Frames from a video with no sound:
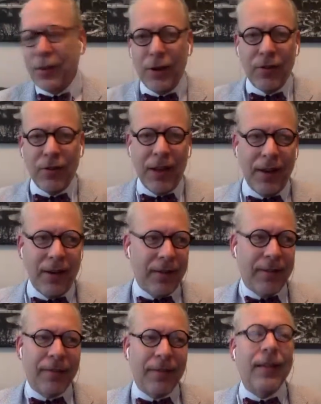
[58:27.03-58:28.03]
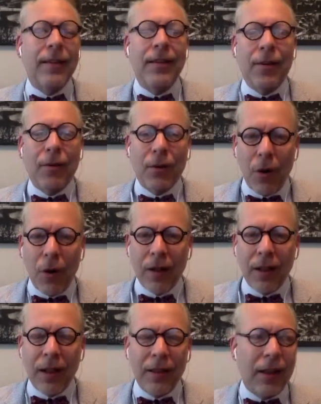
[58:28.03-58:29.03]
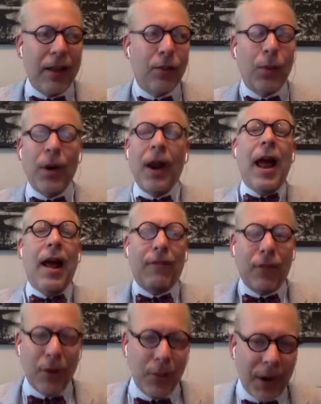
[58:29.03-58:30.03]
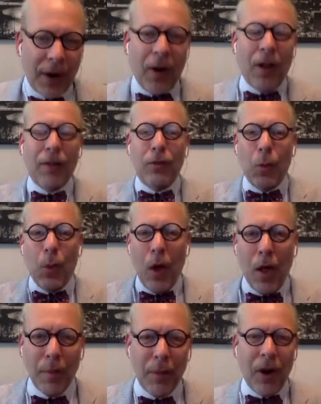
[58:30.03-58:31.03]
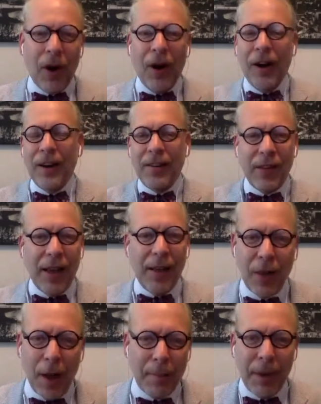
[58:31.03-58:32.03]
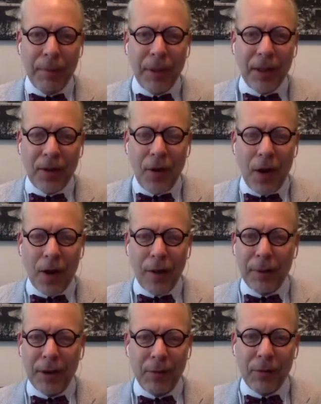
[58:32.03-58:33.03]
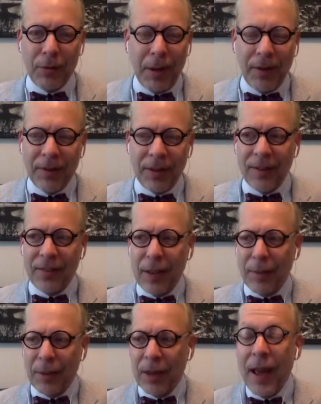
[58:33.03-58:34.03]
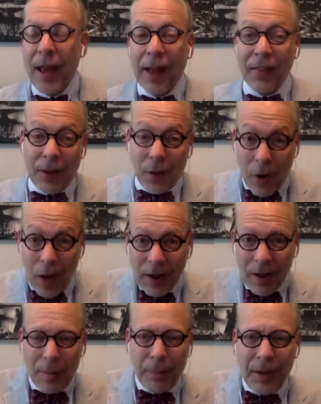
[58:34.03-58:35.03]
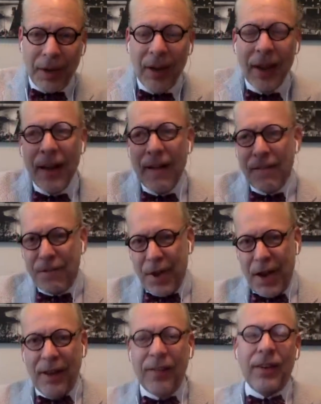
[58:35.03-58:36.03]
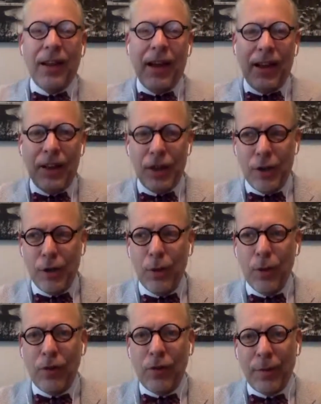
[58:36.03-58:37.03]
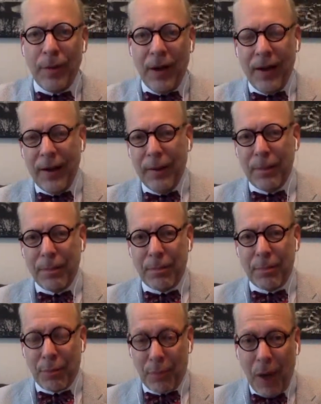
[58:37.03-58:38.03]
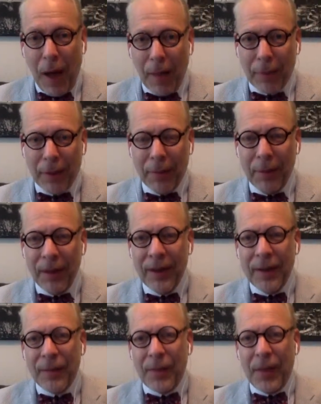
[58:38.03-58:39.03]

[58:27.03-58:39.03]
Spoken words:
years later, you know, Croc-like things were everywhere, all over Walmart, and not made by the Croc company. It was basically the same thing. And the Croc company faced a huge problem. Yeah.